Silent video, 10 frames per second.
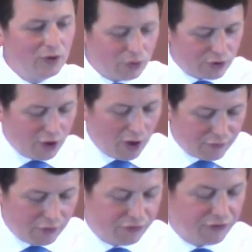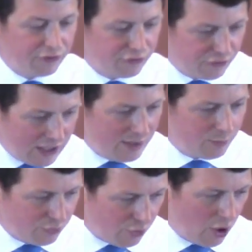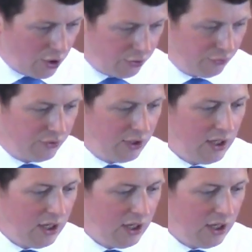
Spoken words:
or covers the same ground